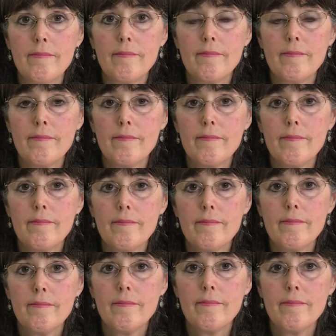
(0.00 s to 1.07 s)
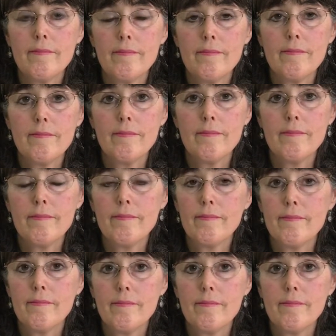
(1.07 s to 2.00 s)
This person isn't speaking.